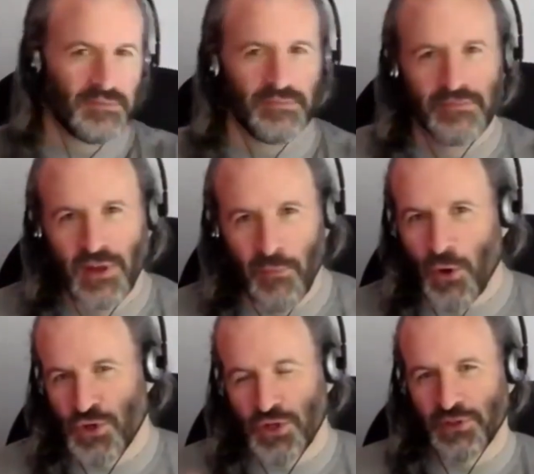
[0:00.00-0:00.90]

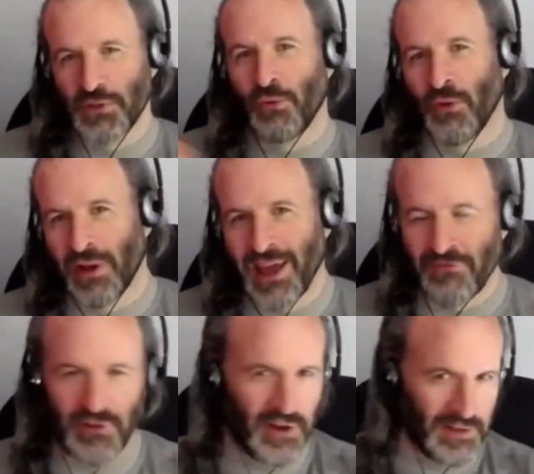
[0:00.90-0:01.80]
emotional support and
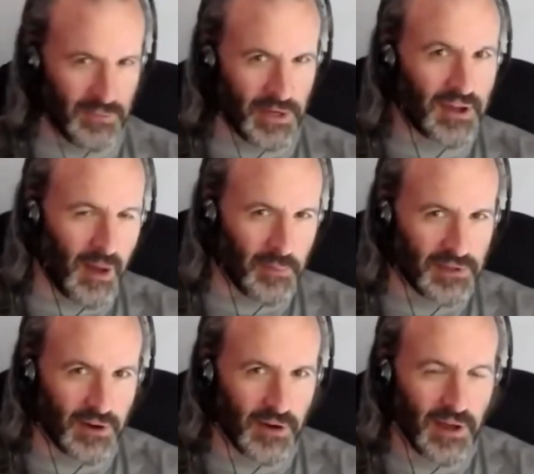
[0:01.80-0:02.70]
very limited
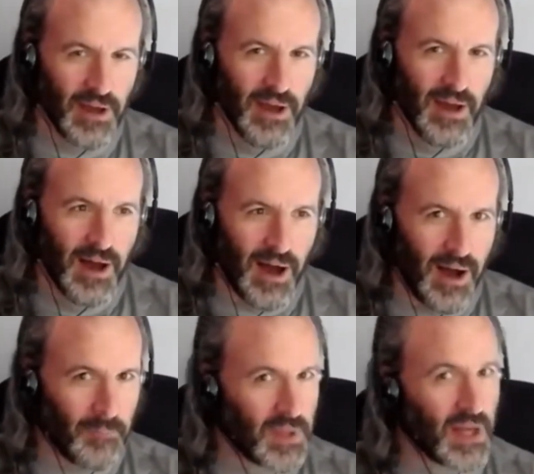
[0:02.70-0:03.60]
commentary.
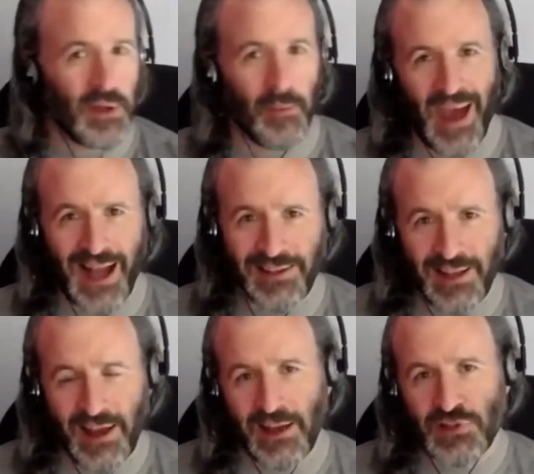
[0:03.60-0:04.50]
Going to be a pack
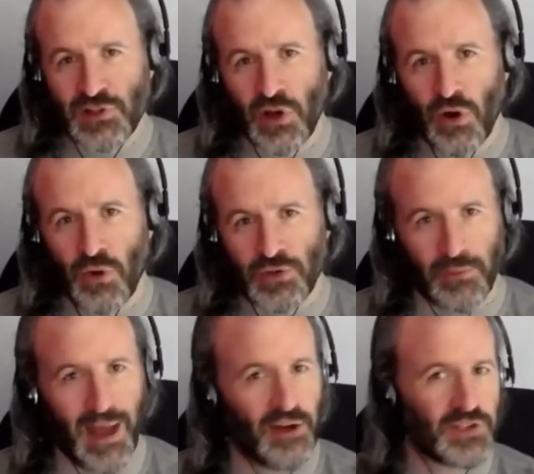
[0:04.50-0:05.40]
today, so some
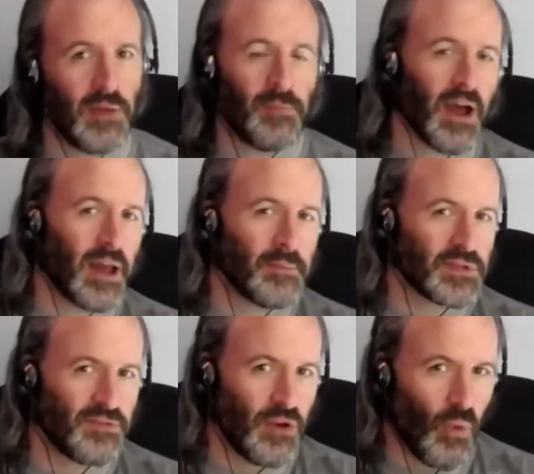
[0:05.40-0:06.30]
housekeeping items. If
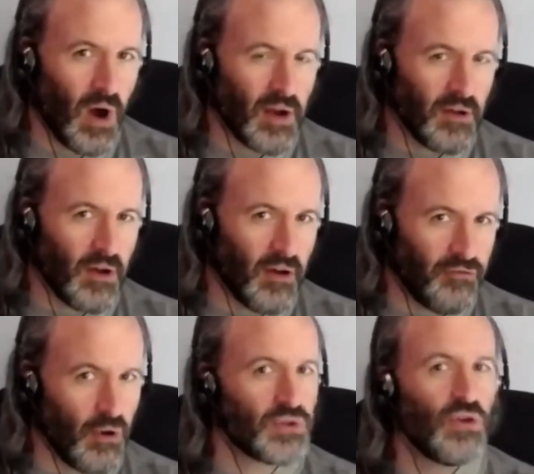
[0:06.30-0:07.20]
you want
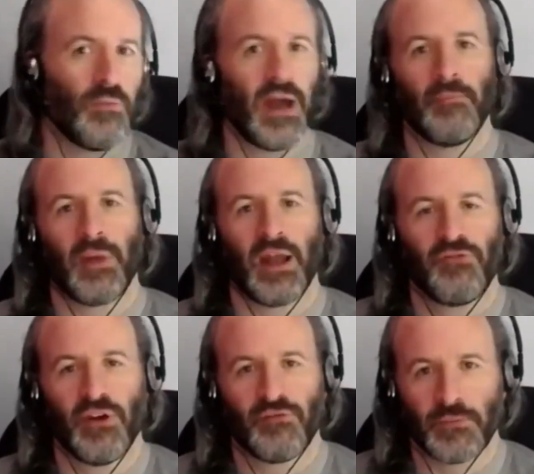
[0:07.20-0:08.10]
folks who might
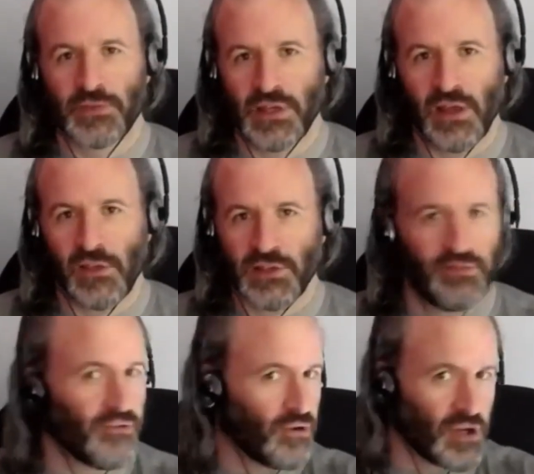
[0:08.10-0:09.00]
benefit from seeing this, feel
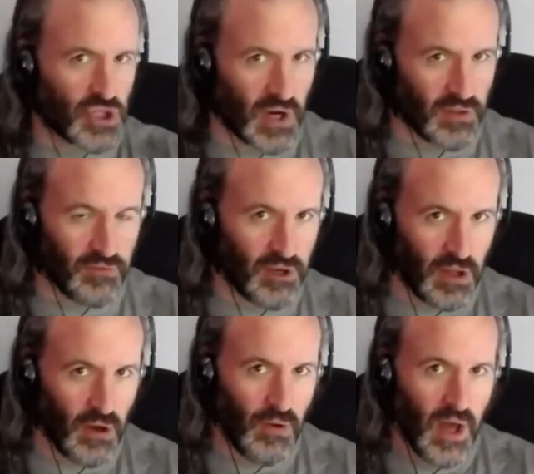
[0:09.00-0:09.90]
free to share the
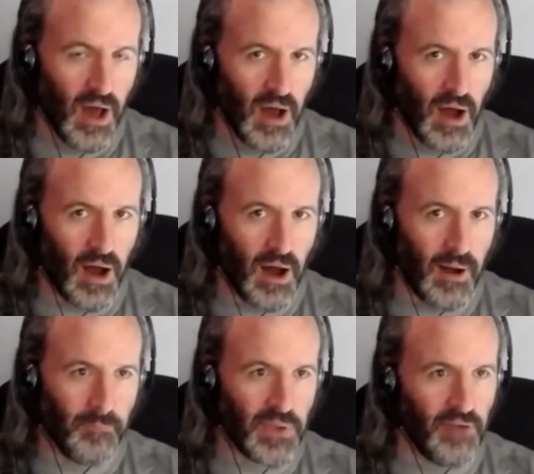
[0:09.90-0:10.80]
video.
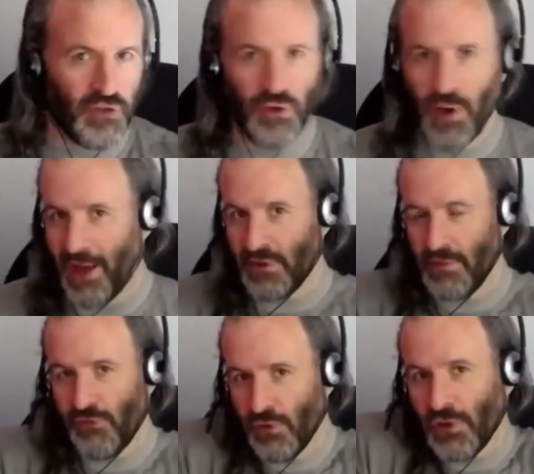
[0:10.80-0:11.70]
If you
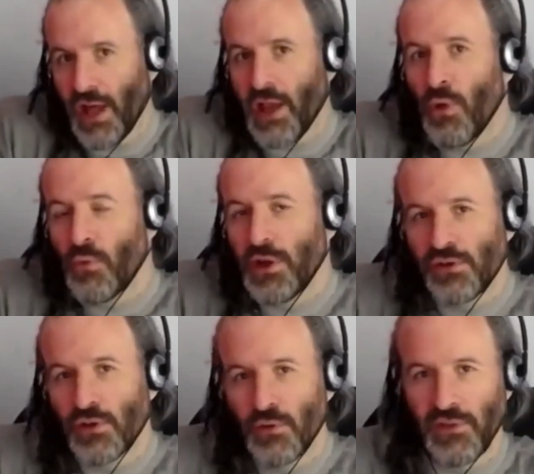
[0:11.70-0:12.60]
like what we
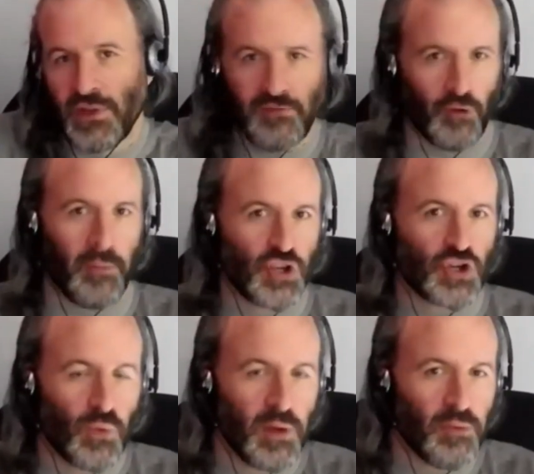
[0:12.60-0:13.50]
do and the information
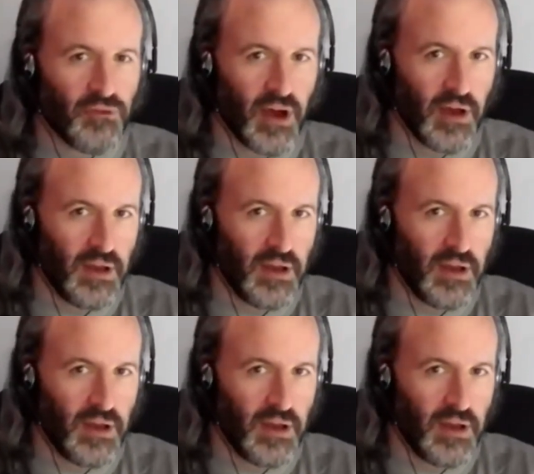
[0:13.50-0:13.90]
we provide,